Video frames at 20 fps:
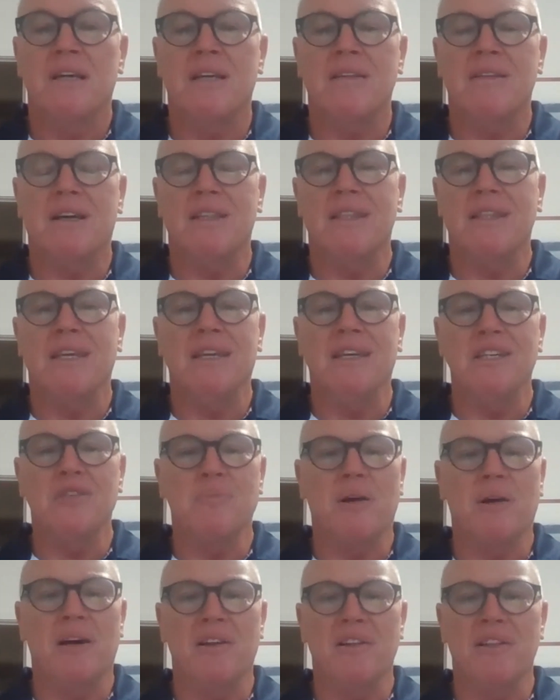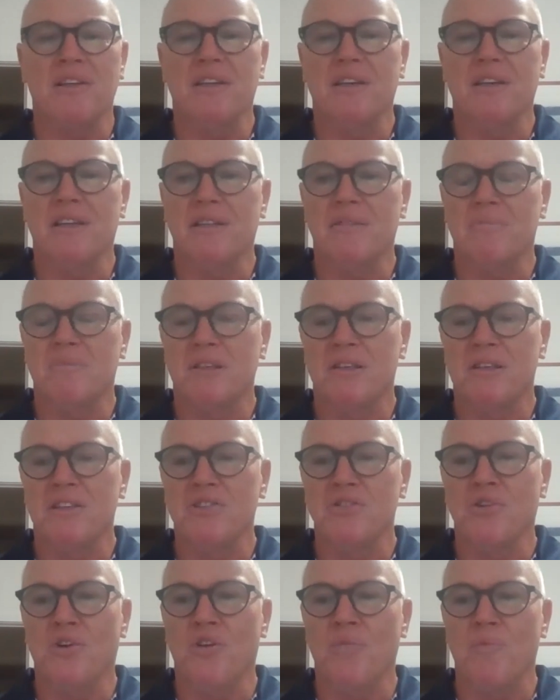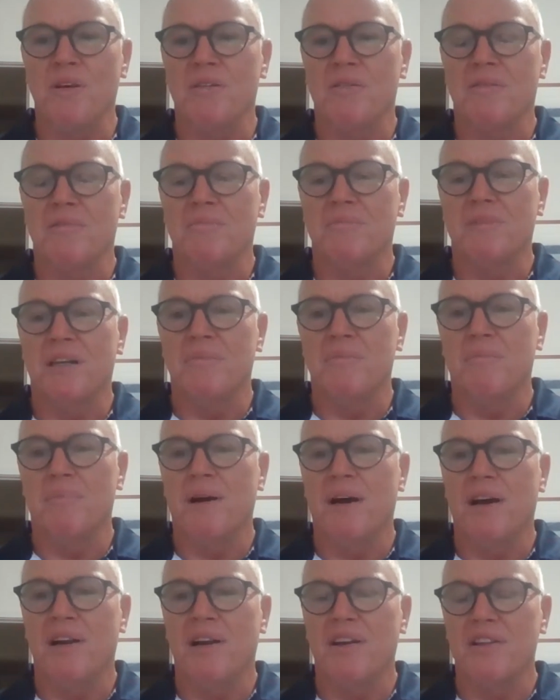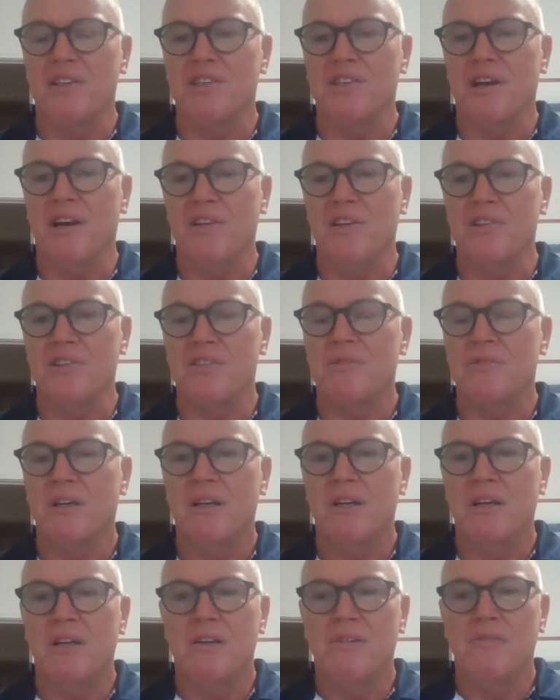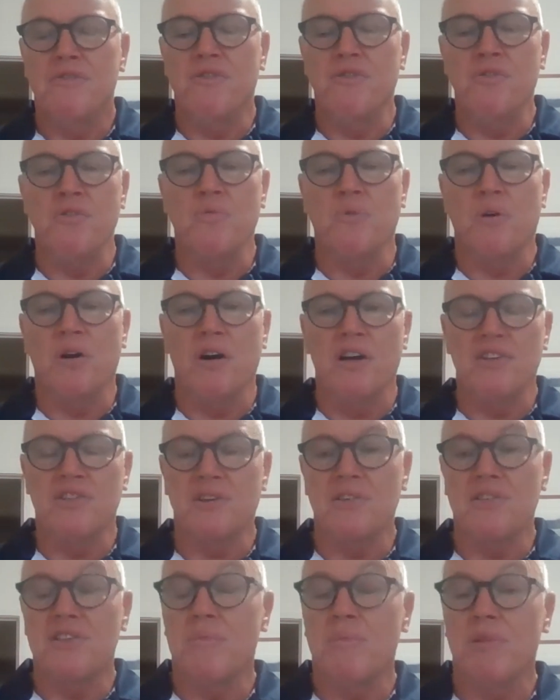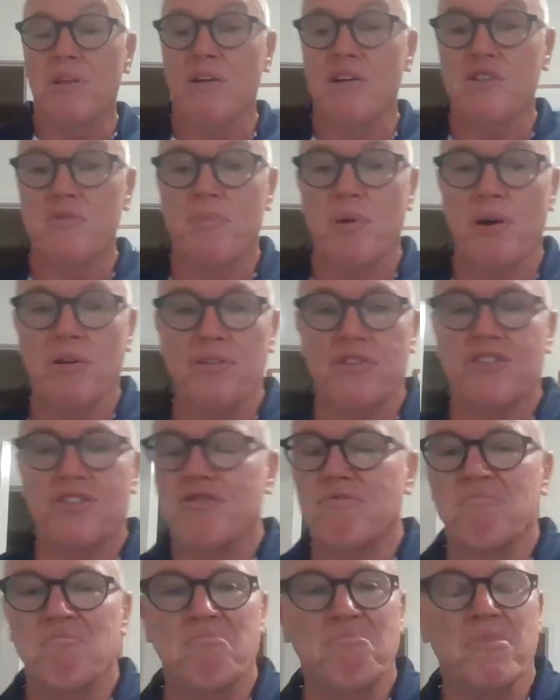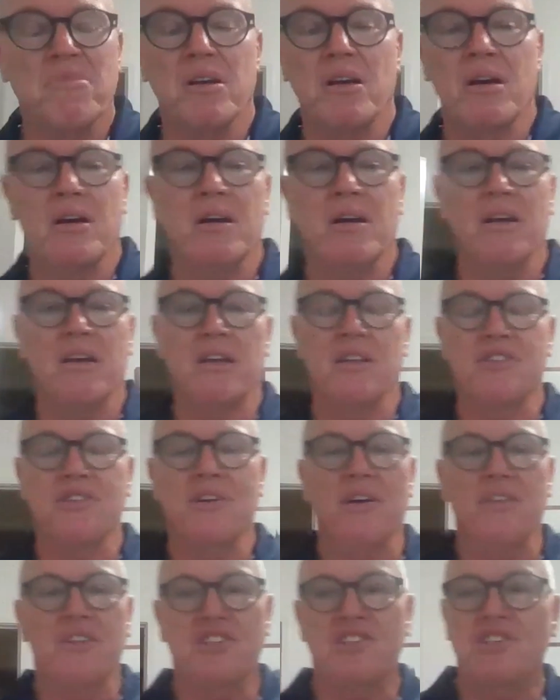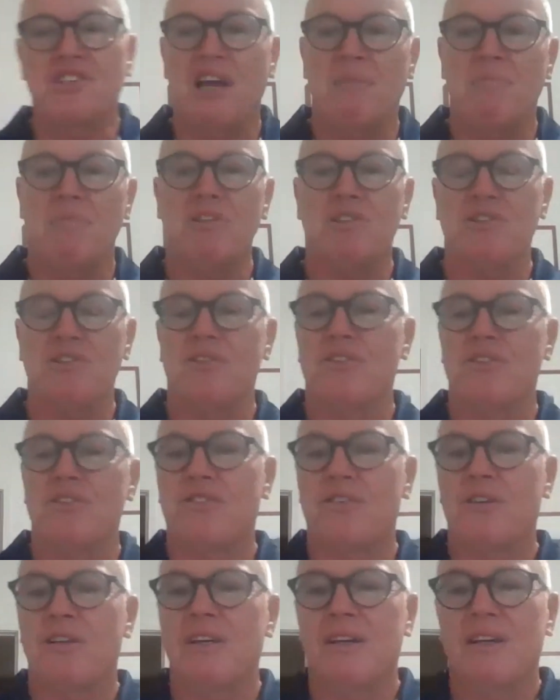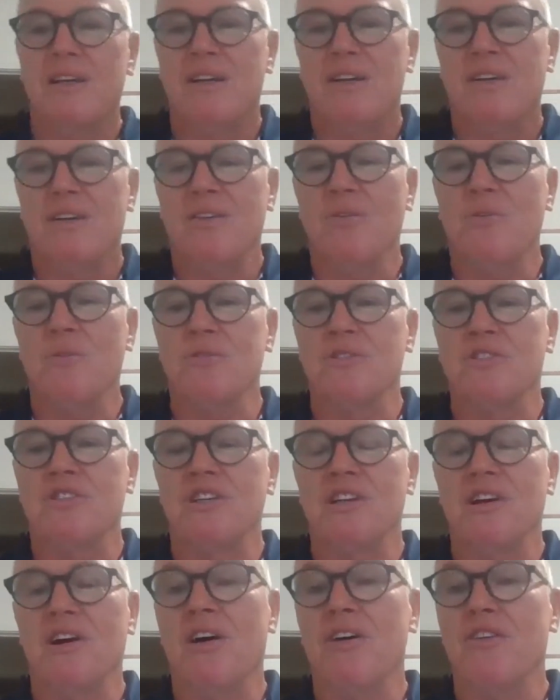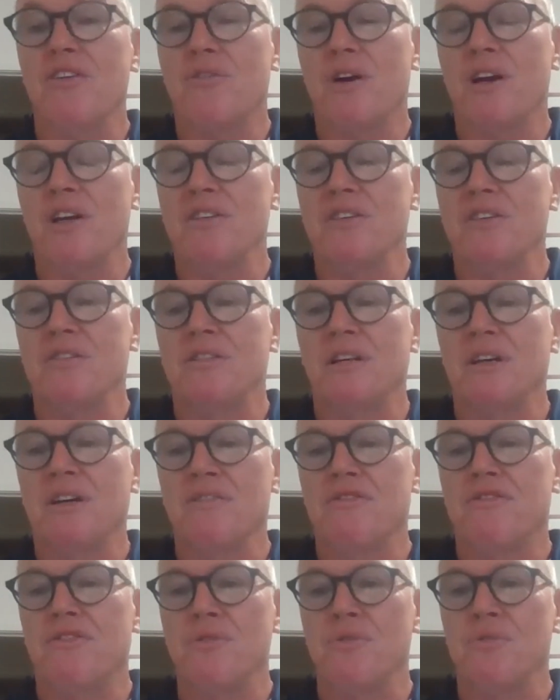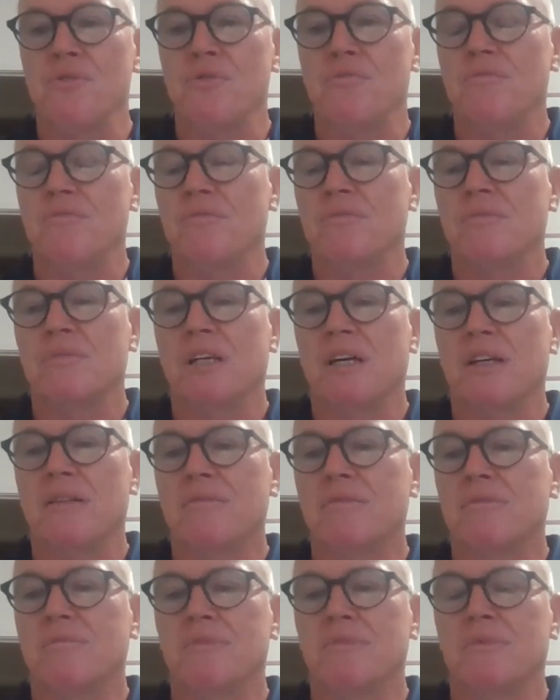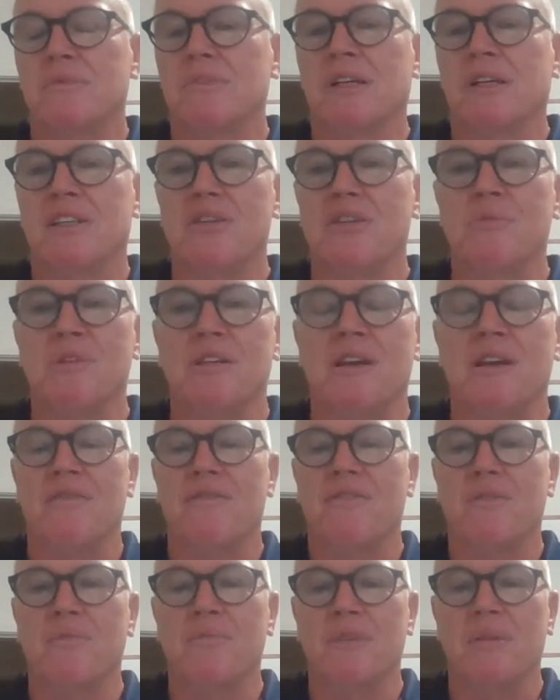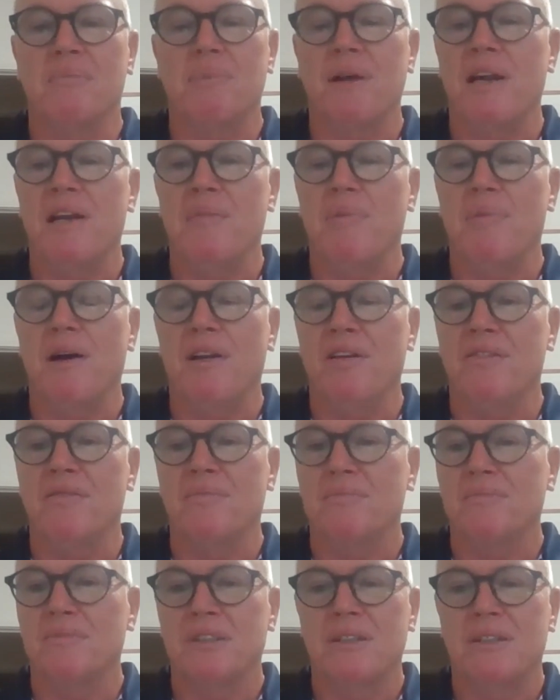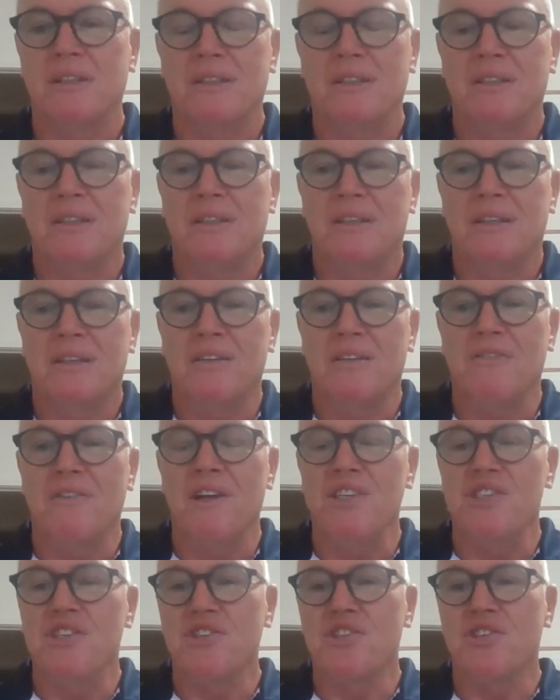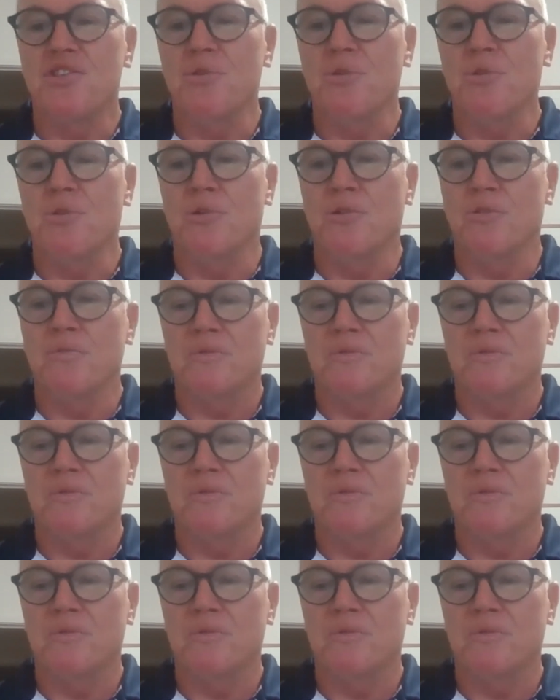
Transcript: I think is part of the enjoyment and part of the challenge. Food wise, on some of those boats, it's either sandwiches or dehydrated food, like you would from a Paddy Pallin adventure store.